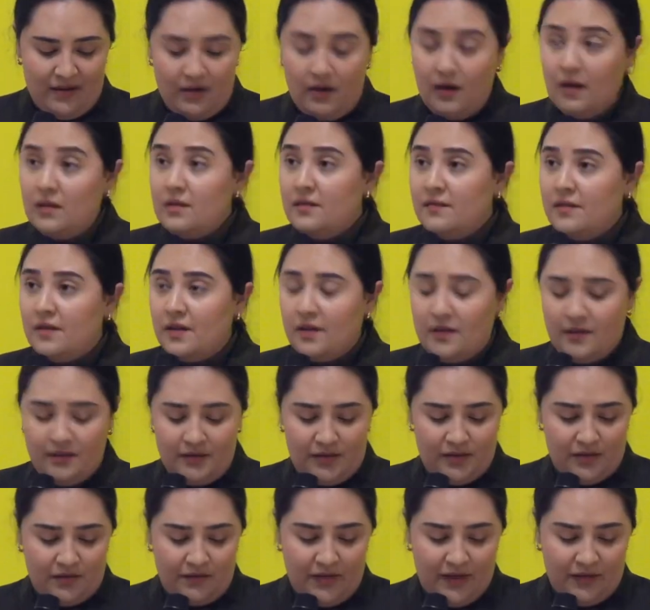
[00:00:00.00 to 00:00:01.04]
All of her
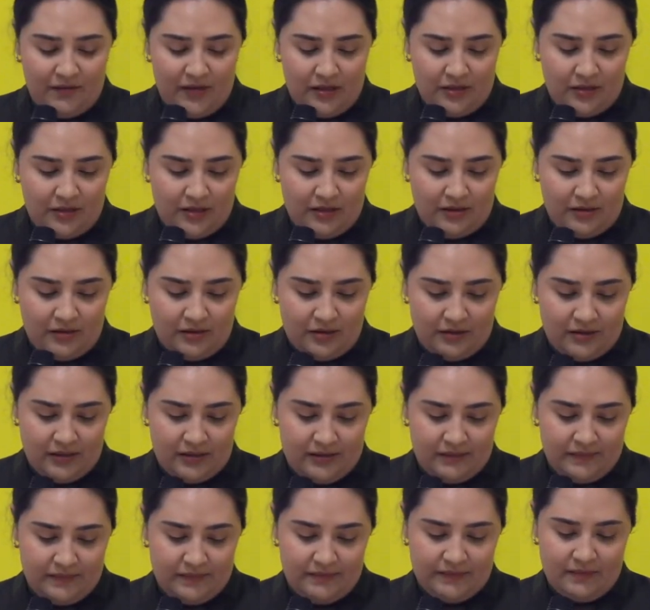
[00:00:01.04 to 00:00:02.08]
surviving
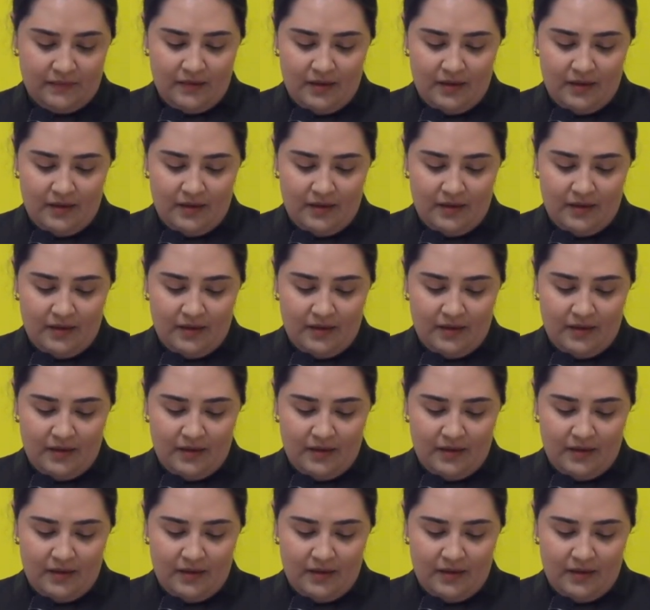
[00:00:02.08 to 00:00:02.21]
children